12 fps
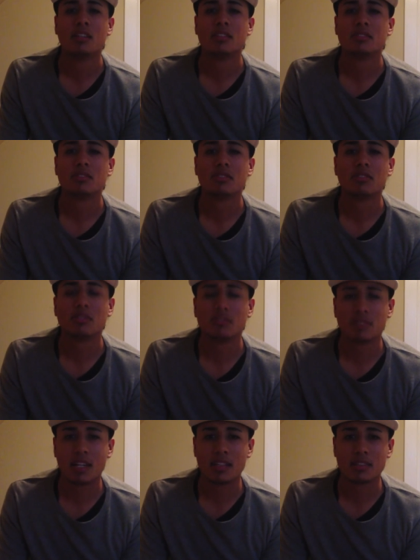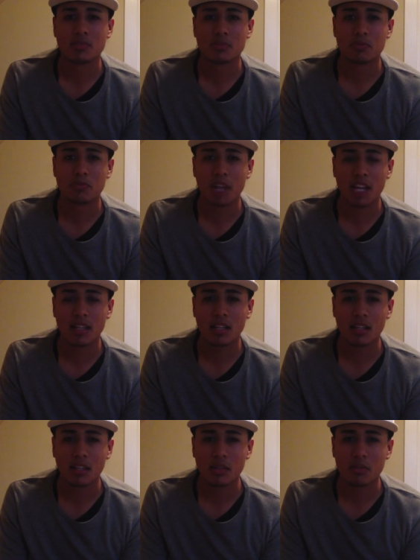So that's
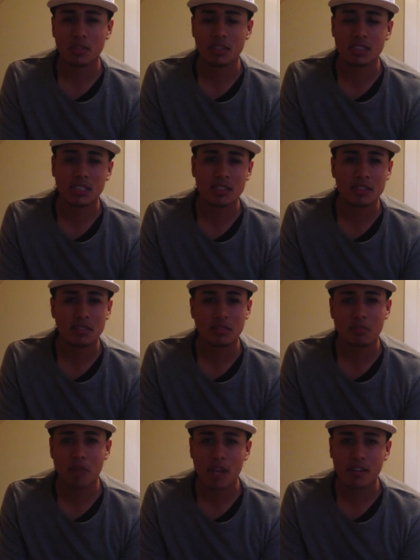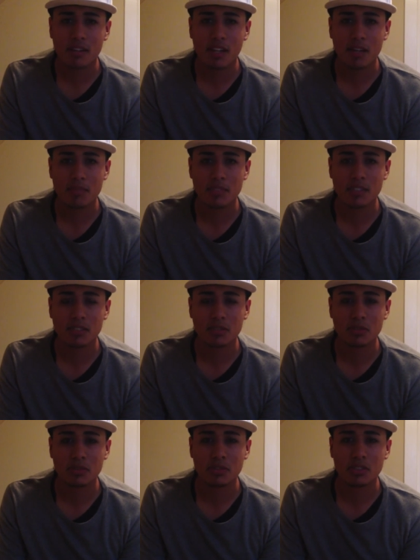practically what changing your paradigm is,
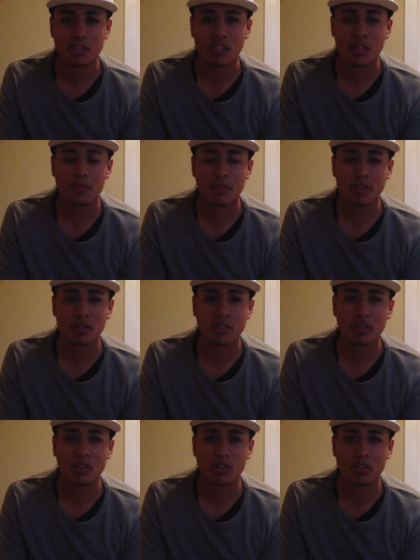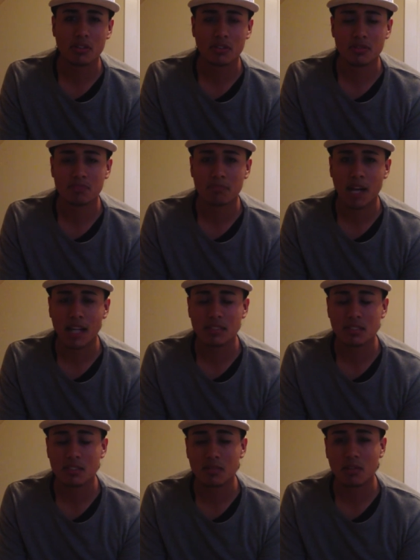to just keep your thoughts on
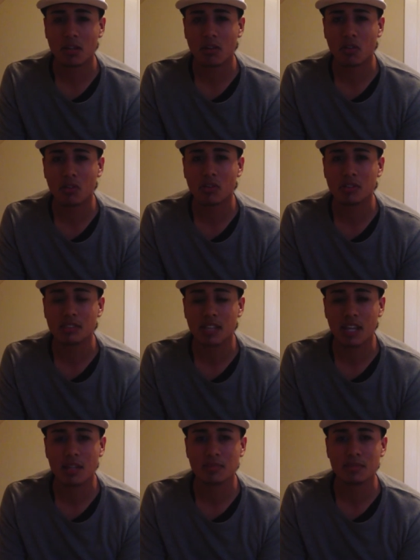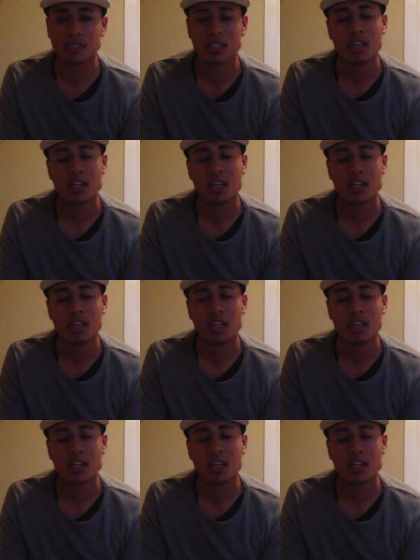positive at all times.